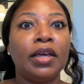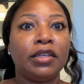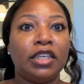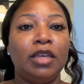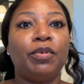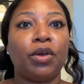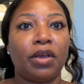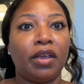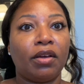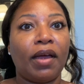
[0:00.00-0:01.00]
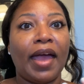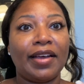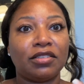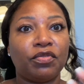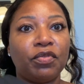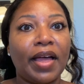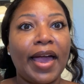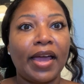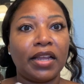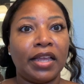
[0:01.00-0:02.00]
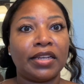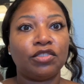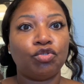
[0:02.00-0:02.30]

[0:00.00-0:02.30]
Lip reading: keep your hair as flat and as